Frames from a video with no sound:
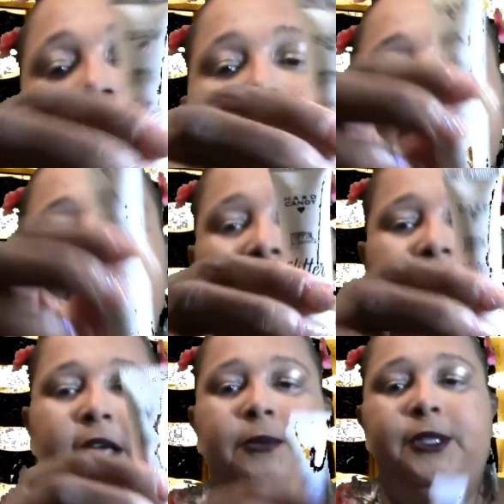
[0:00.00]
really
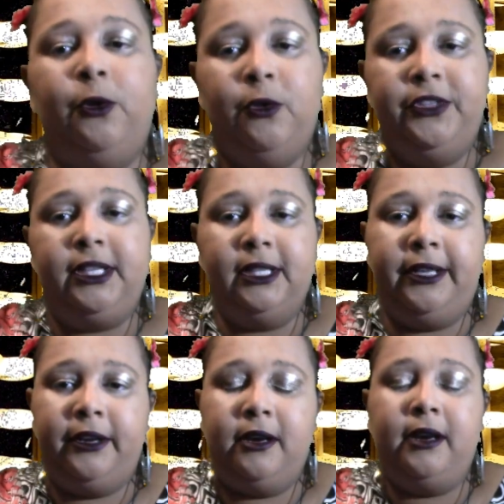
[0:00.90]
helps hold the
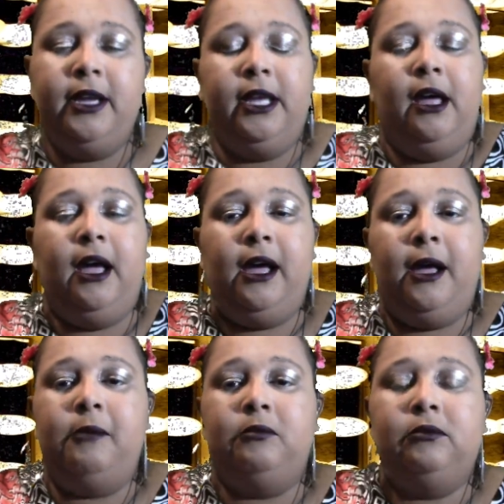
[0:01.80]
glitter,
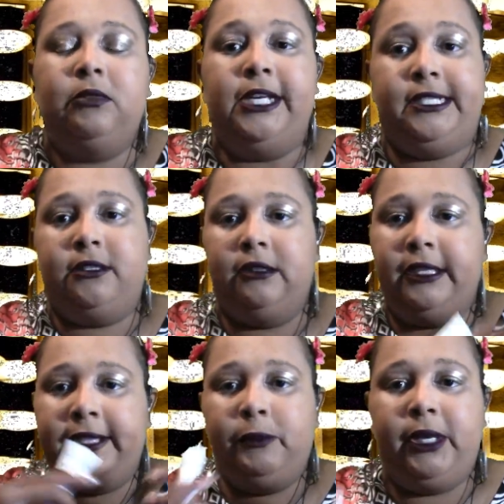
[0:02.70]
because the
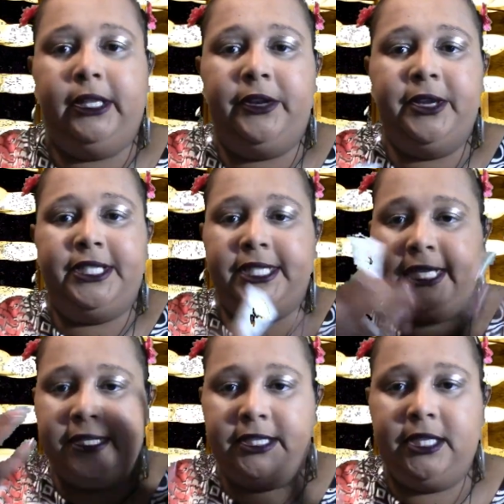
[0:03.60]
thing with glitter is it
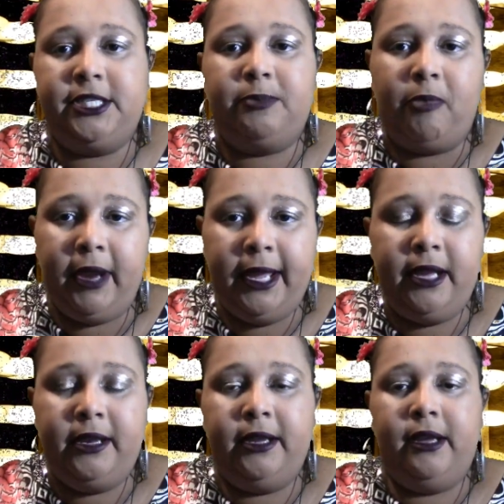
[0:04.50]
tends to
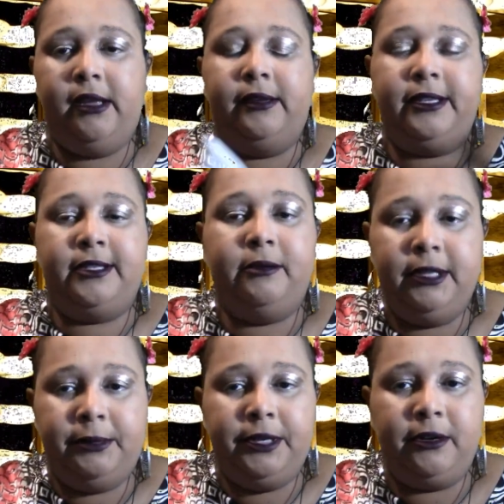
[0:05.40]
spread, and that's not
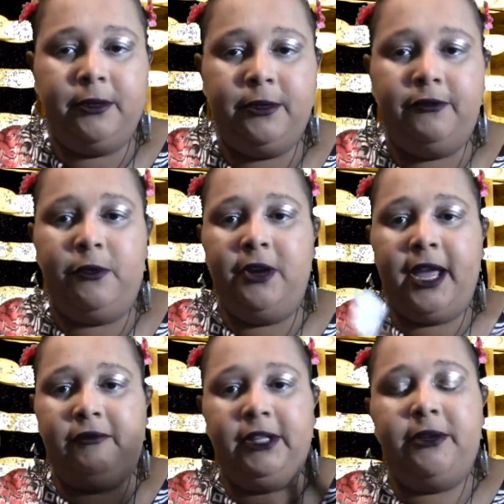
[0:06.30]
really what you're going for.
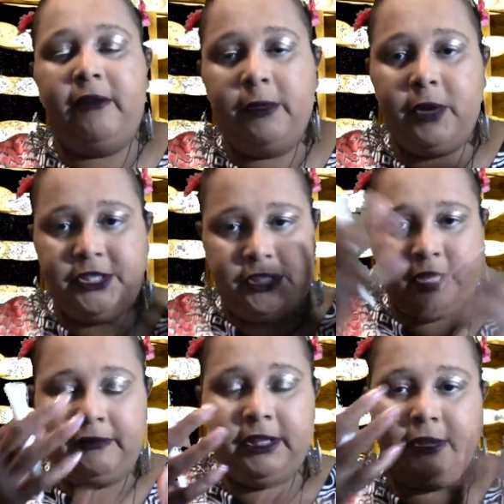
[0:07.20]
Have glitter everywhere, just
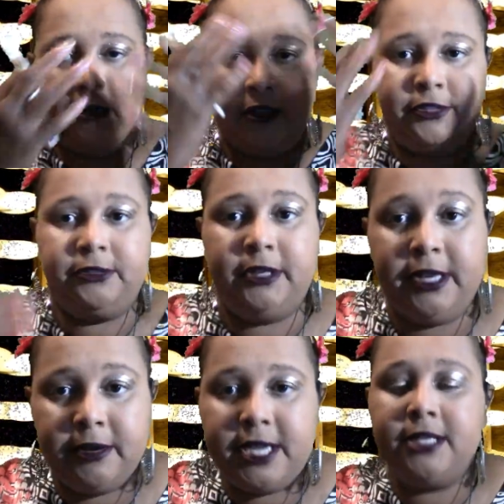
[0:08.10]
have glitter on certain areas.